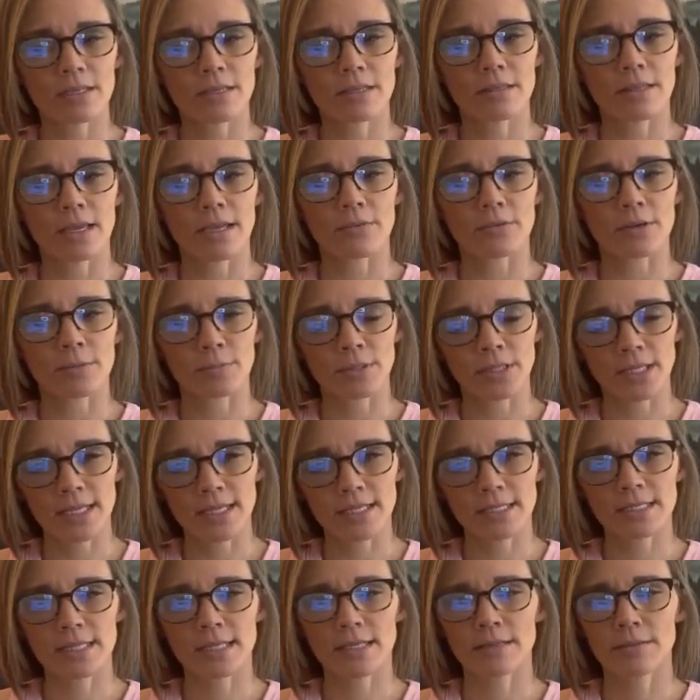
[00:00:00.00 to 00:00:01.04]
they
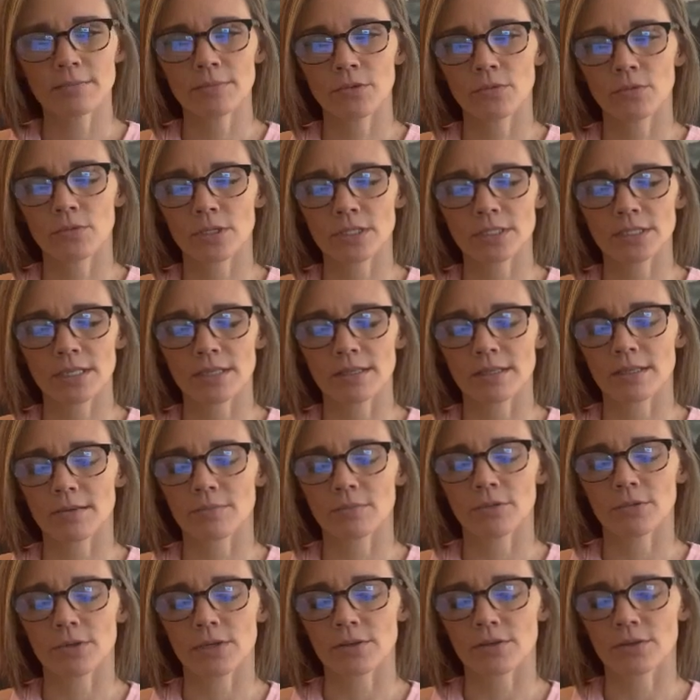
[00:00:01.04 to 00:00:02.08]
replaced them, worked on
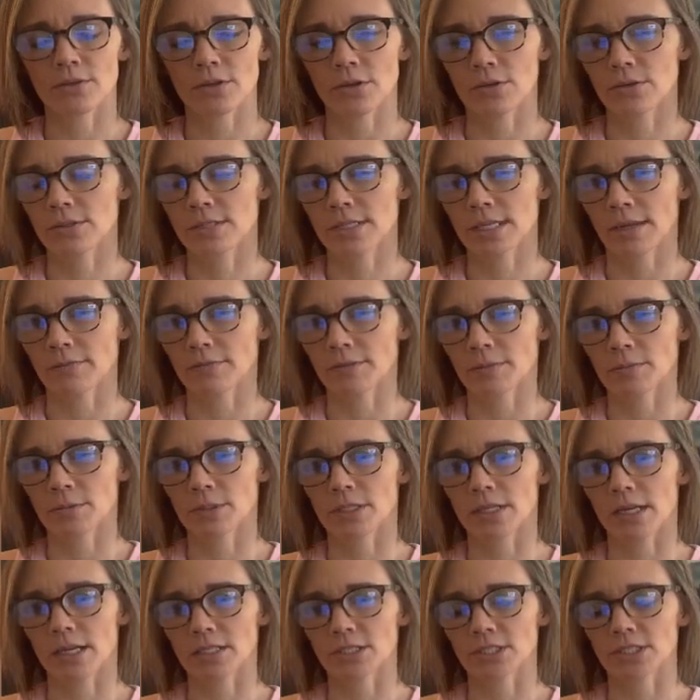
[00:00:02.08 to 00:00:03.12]
them with no safety
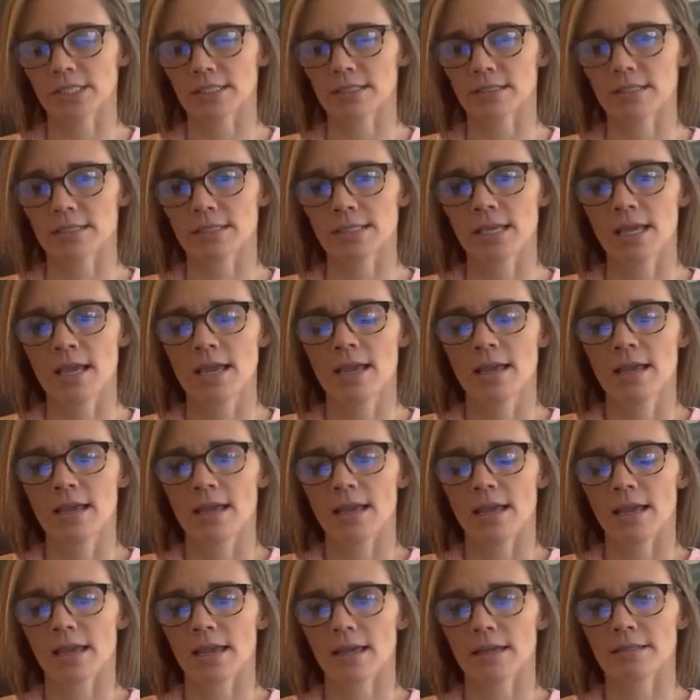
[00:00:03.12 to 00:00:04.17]
precautions,
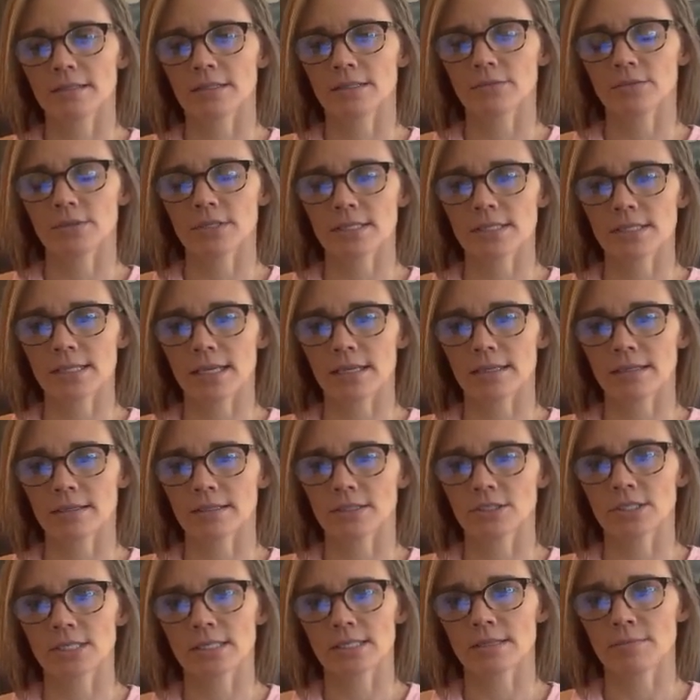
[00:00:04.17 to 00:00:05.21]
and it was like
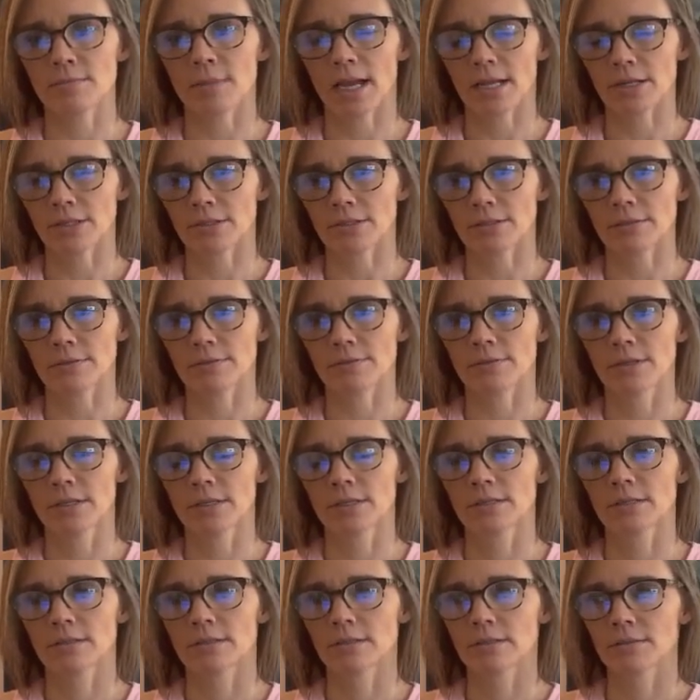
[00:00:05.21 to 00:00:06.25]
just a matter of
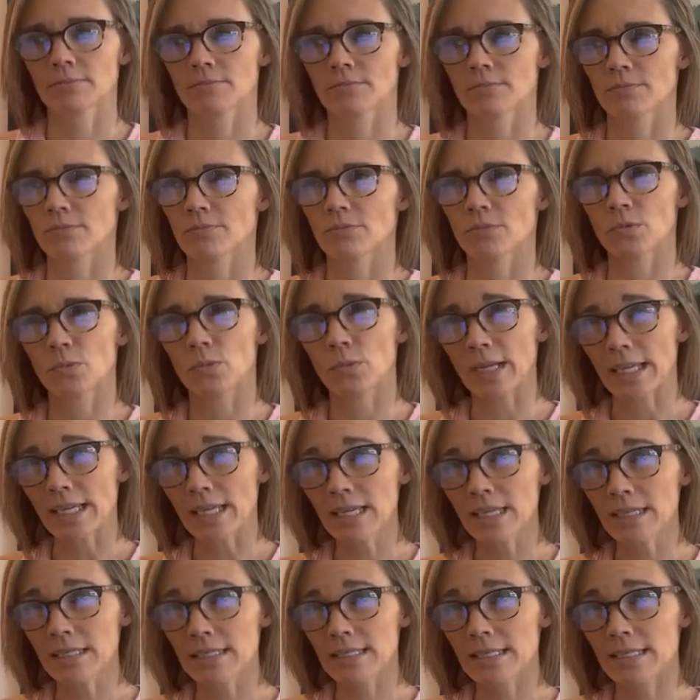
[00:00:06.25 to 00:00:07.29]

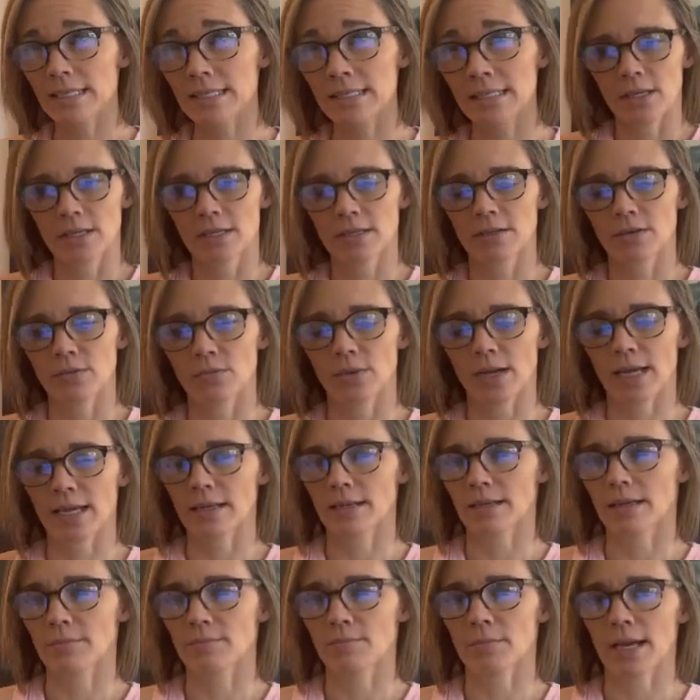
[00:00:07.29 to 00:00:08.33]
weeks
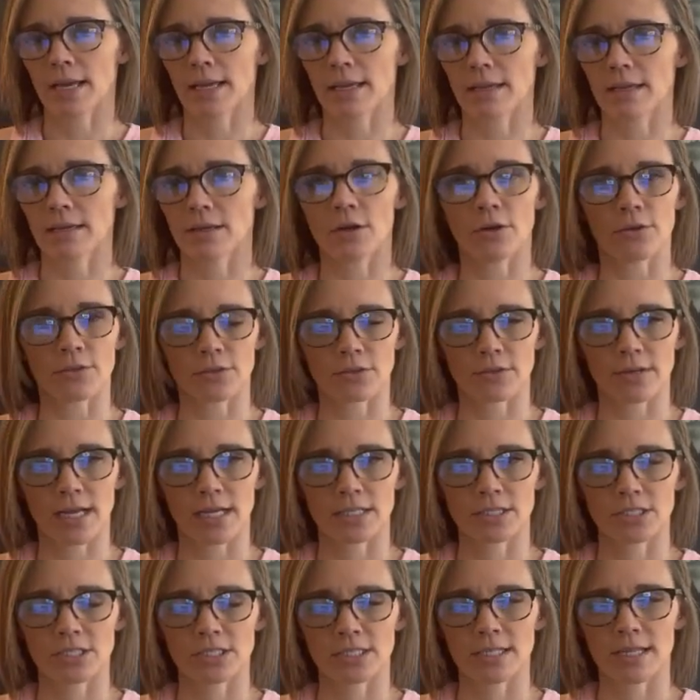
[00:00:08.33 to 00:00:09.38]
when my health
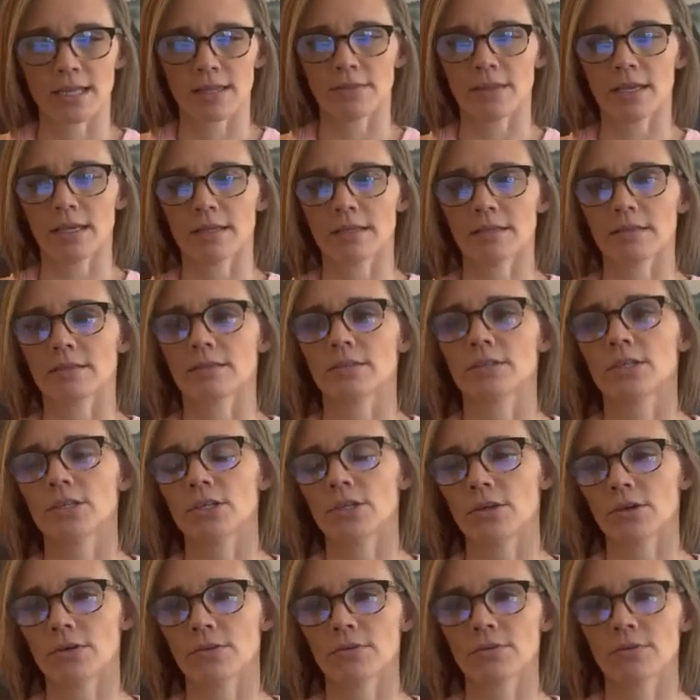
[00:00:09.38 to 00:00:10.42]
crashed. And then, you
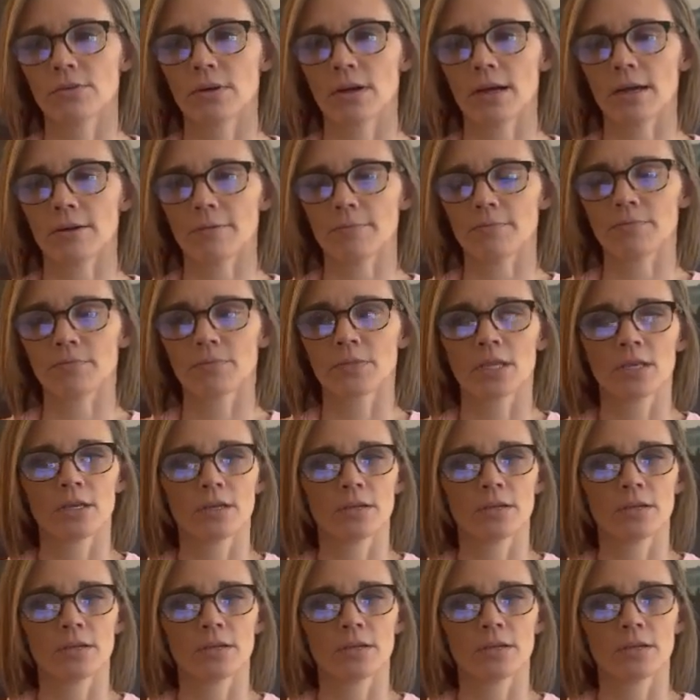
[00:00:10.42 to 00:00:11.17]
know, um,